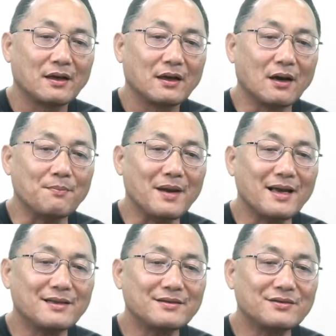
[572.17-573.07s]
A
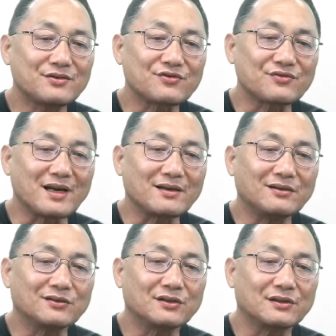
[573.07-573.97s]
man
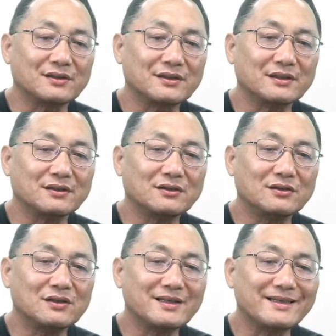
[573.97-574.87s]
strangled her till
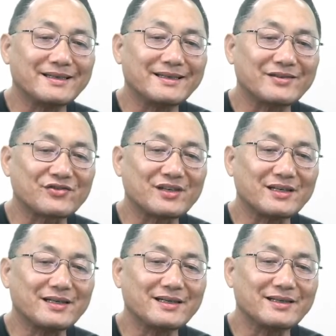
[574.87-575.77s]

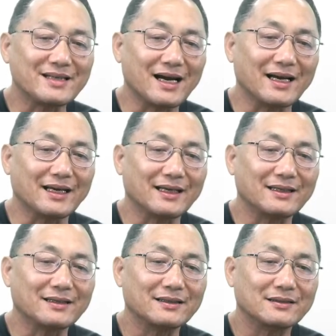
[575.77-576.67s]
she died.
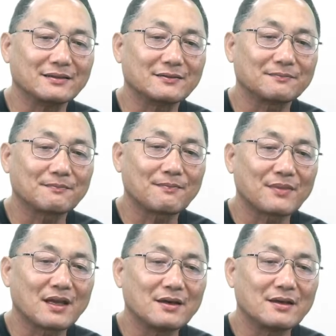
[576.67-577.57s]

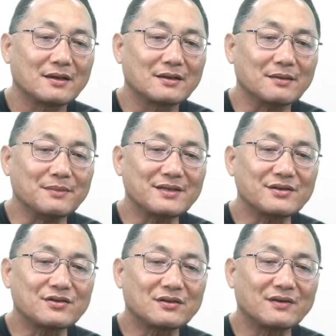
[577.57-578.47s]
The
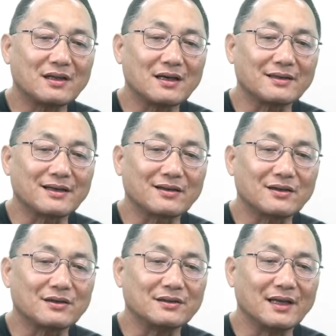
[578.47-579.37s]
Messenger of Allah
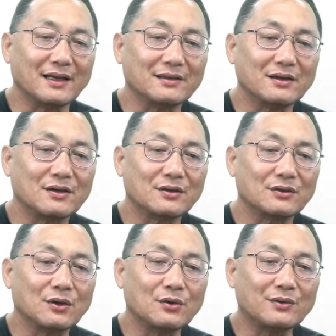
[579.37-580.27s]
declared that
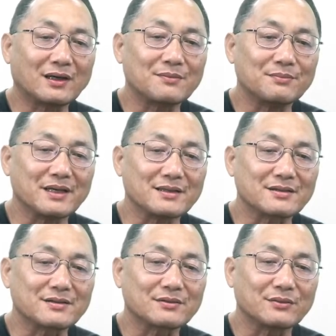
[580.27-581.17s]
no
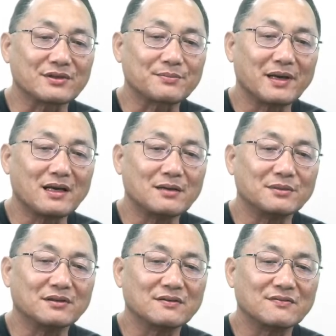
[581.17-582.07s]
recompense was
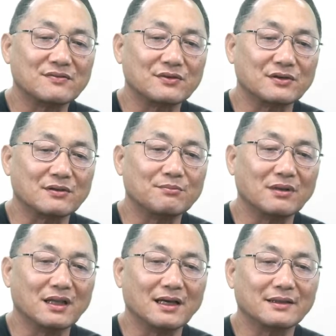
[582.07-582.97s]
payable for her
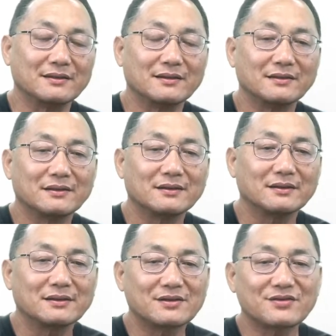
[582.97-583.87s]
blood.
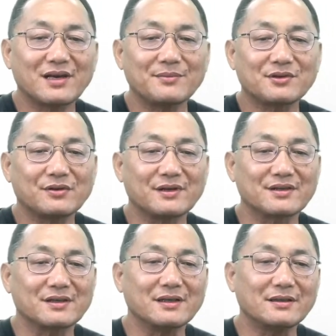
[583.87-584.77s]
It's the same story,
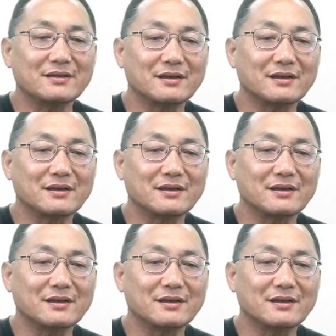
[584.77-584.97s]
isn't it?